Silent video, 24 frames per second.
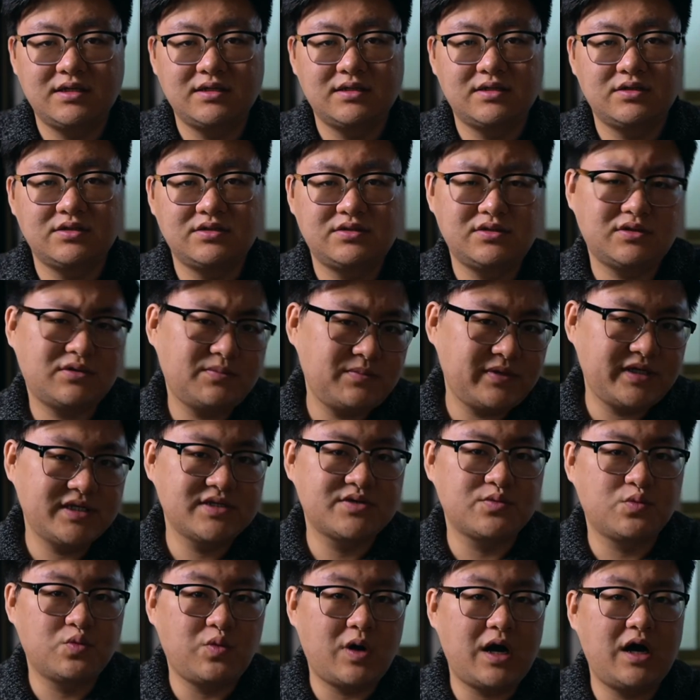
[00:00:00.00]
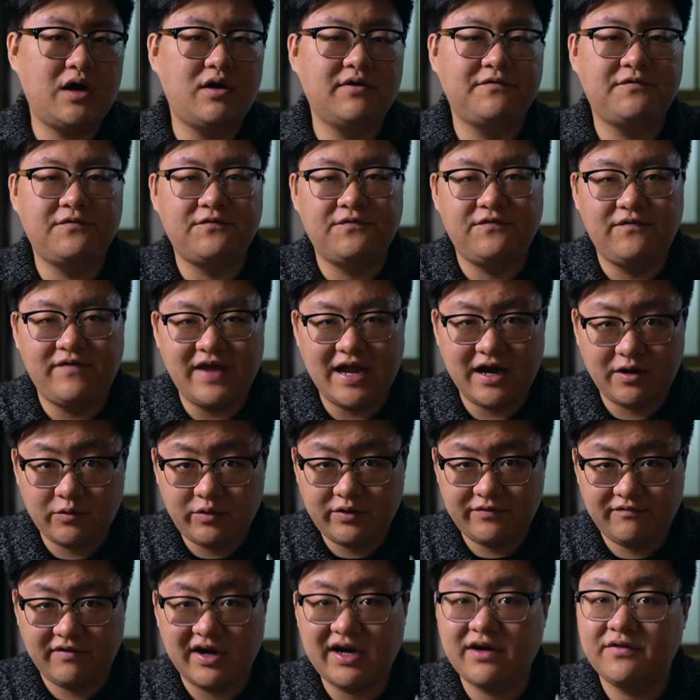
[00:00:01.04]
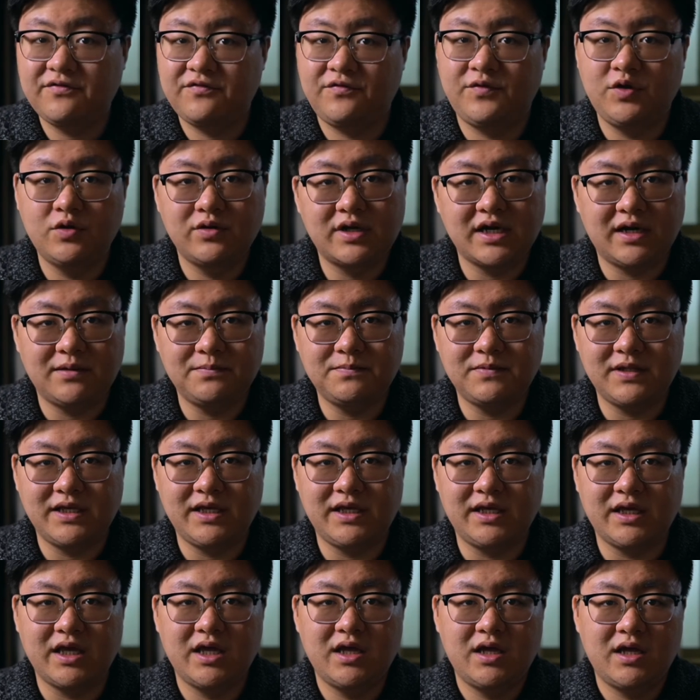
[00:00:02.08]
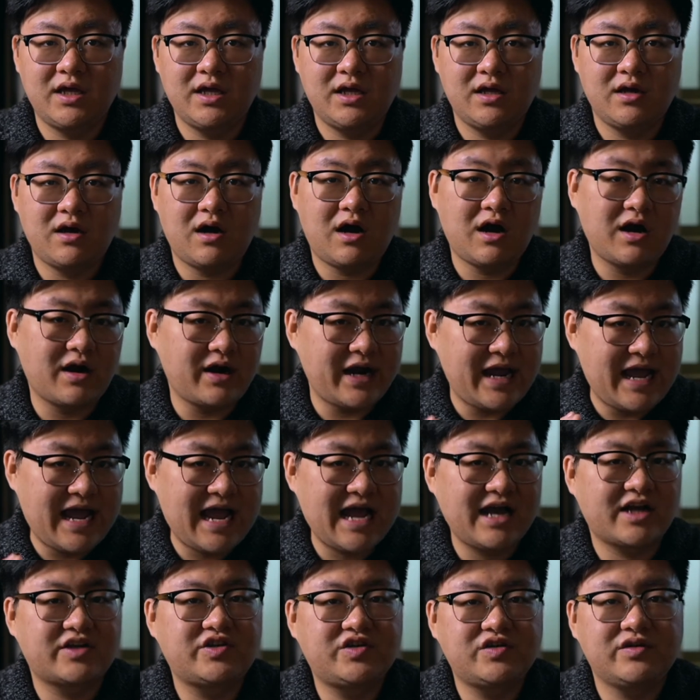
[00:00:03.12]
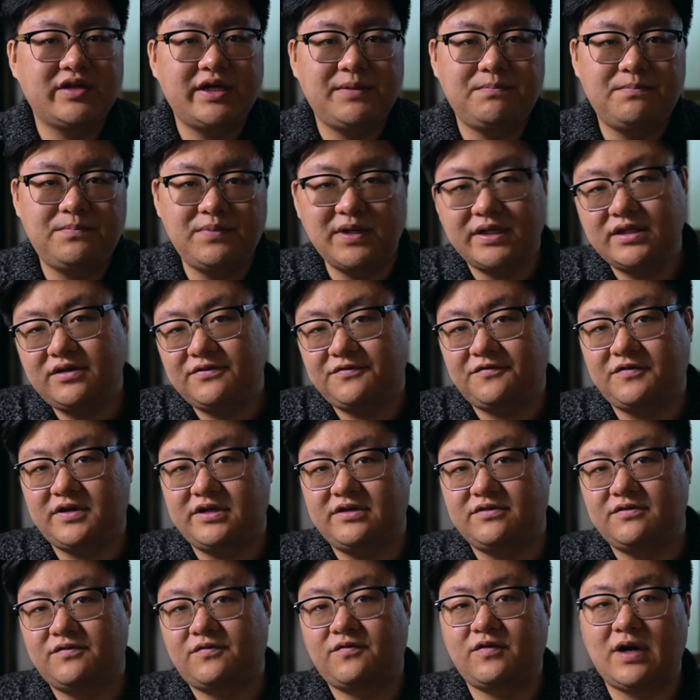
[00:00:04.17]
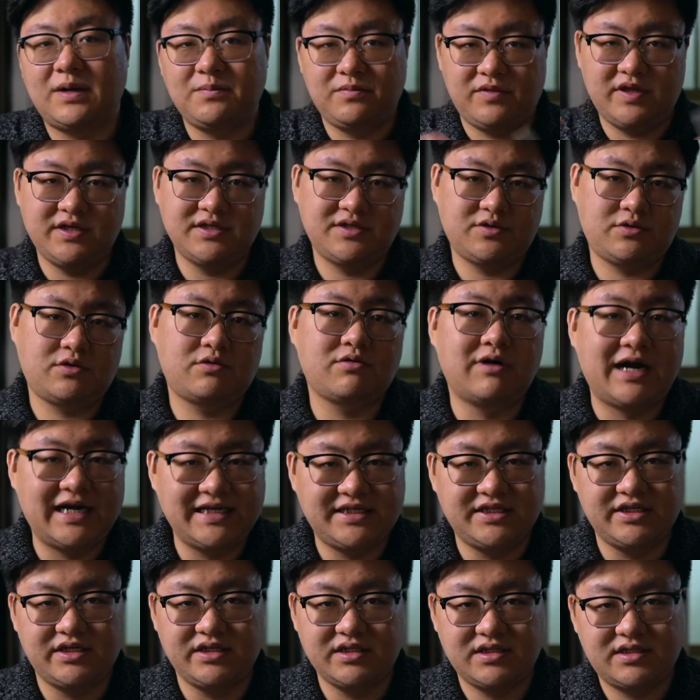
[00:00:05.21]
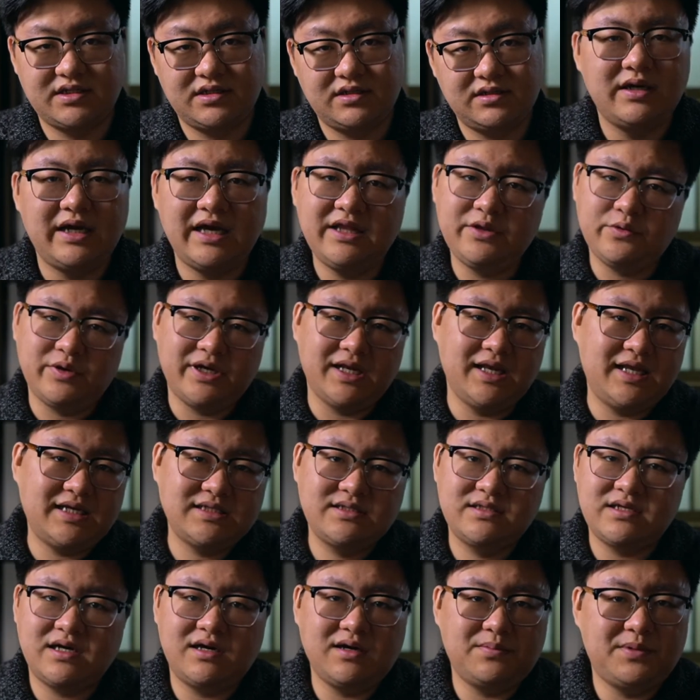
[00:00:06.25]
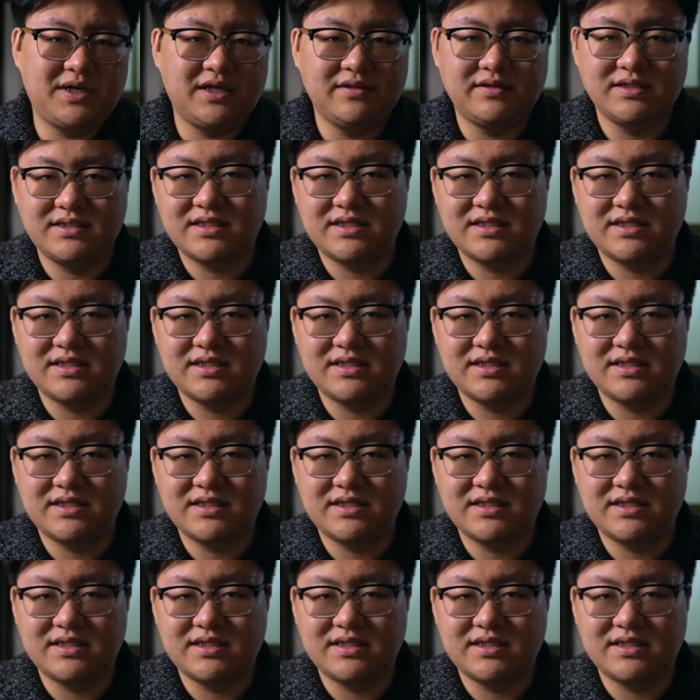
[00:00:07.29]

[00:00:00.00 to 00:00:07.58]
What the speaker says: Zoom is one of very few companies are actually benefit from this crisis. Anyway, let's talk about this